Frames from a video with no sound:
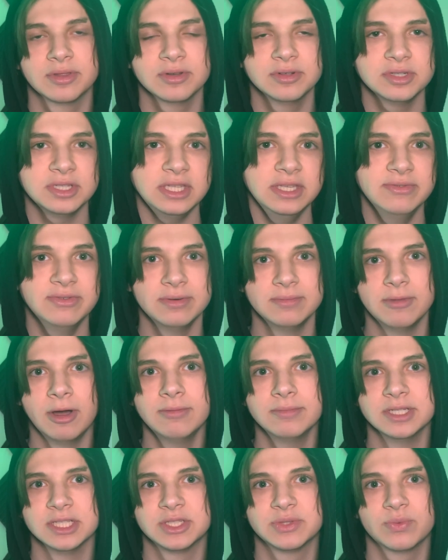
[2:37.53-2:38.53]
There's even
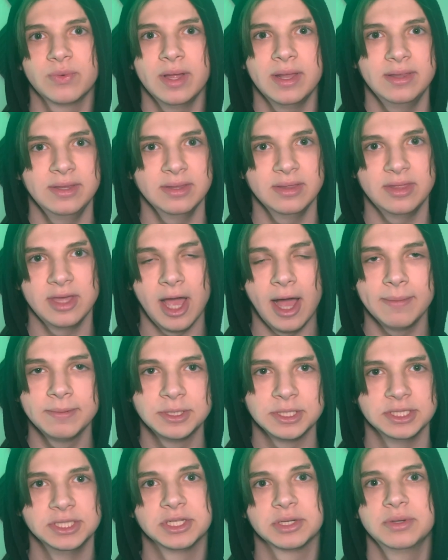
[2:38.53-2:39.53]
moments when the
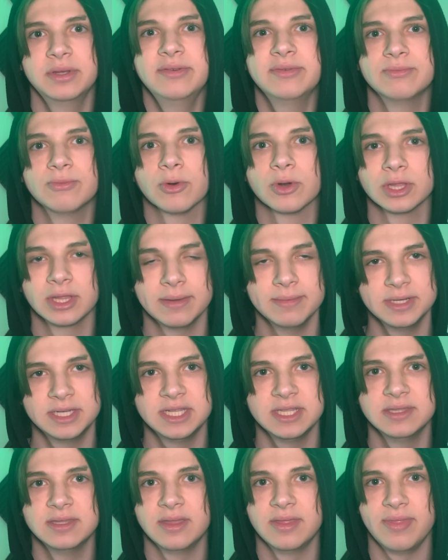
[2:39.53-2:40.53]
options are even more
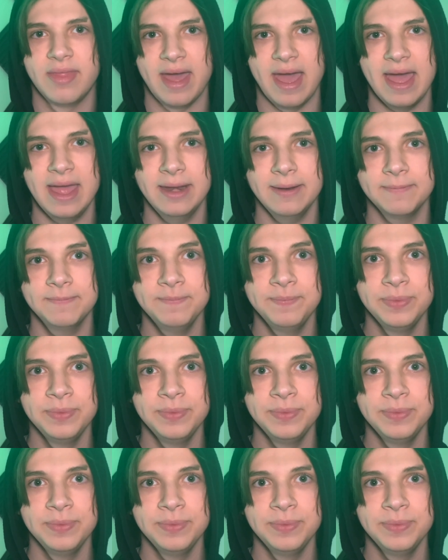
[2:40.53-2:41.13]
limited than that,